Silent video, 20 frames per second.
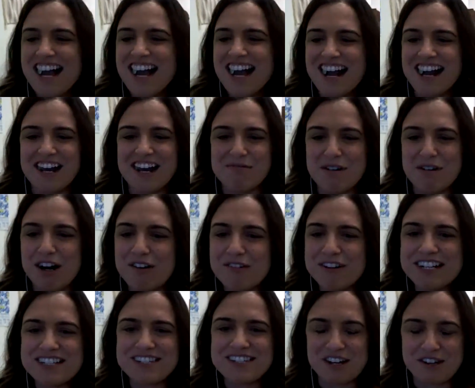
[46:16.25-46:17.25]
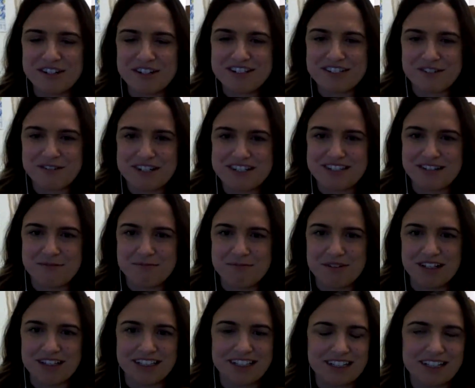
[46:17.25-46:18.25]
Always an
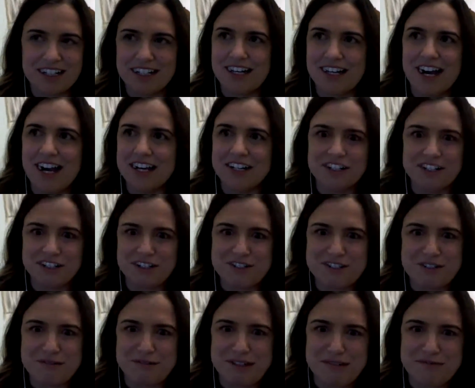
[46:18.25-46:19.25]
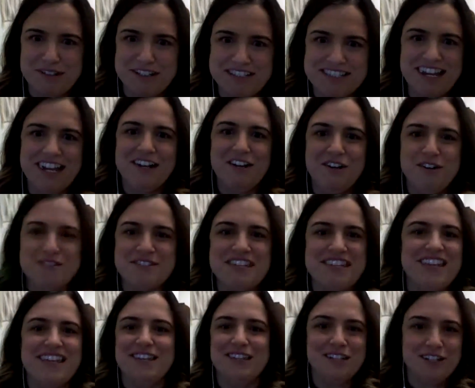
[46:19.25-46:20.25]
honor to be able to tech host and
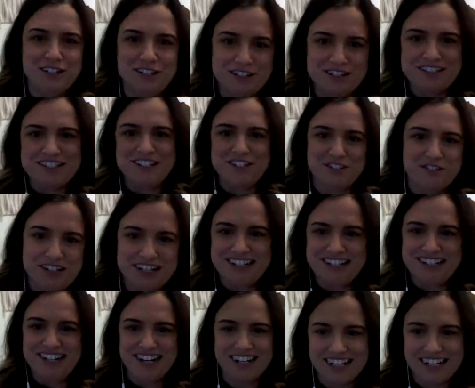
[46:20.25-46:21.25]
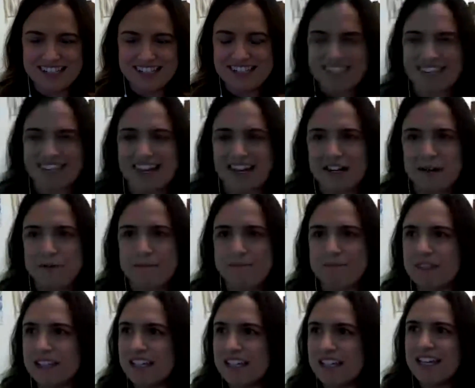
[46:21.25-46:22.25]
then learn such great nuggets.
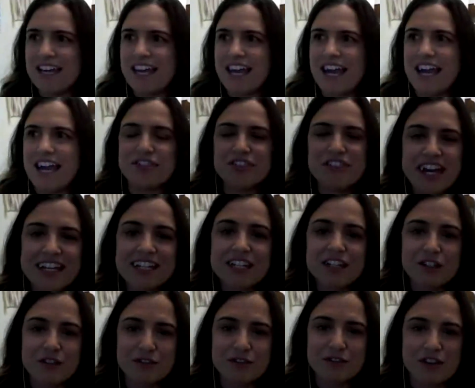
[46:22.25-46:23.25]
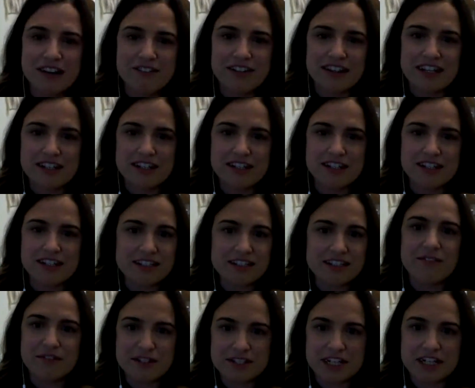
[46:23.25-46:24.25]
And thank you for having this
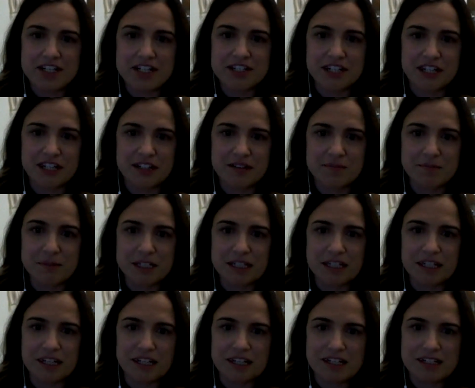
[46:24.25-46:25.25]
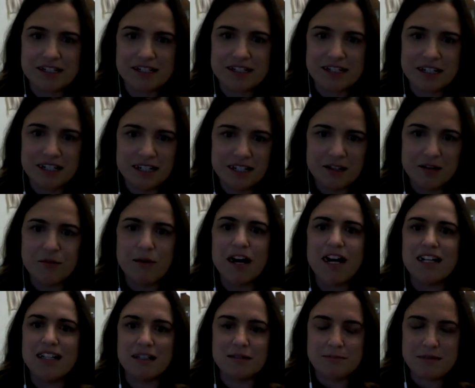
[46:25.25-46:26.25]
conversation, because
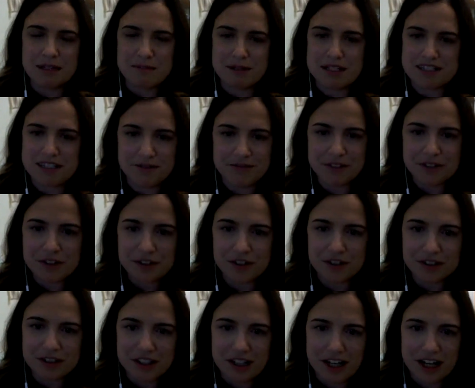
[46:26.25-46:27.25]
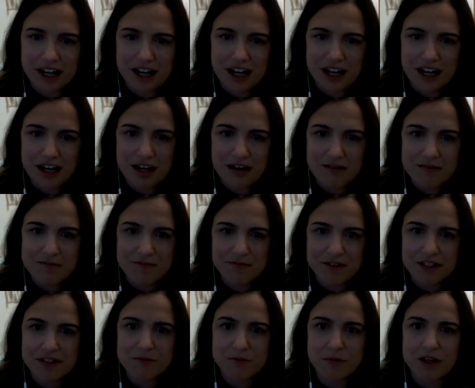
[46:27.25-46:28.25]
while it may be difficult,
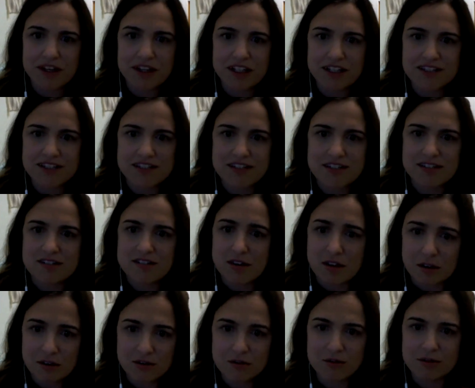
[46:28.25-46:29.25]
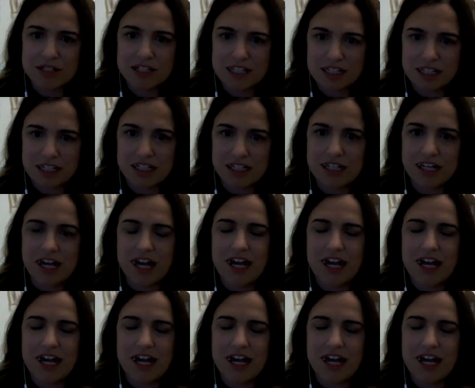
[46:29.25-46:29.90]
it's one that's so needed.